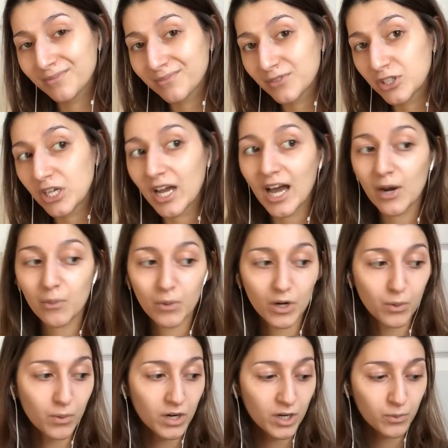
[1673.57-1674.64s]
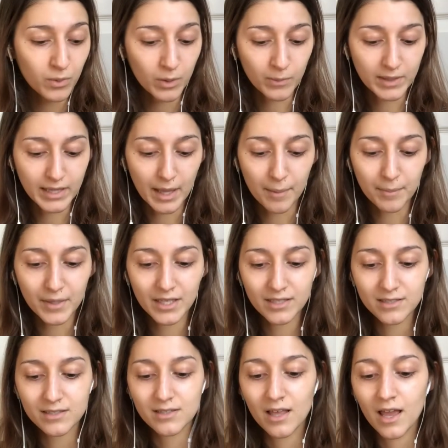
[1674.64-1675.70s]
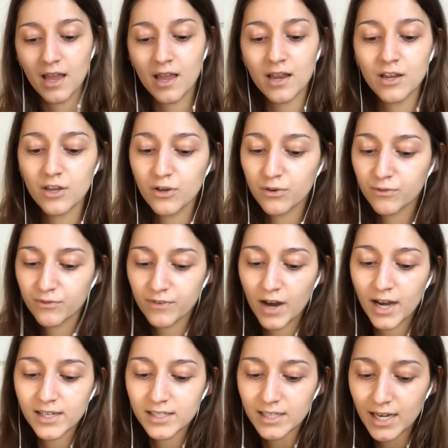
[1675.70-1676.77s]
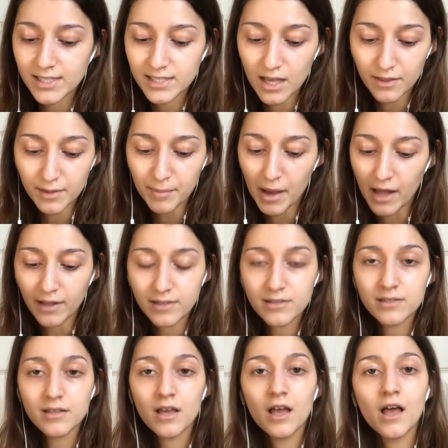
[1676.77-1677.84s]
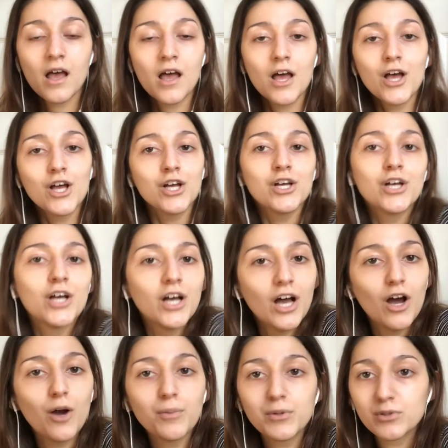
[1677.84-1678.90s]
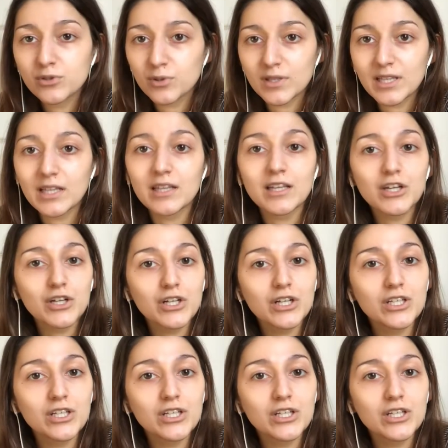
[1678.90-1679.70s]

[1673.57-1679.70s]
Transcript: you gotta work one-on-one with them, because then you'll find a nice healthy balance. Hope you enjoyed the little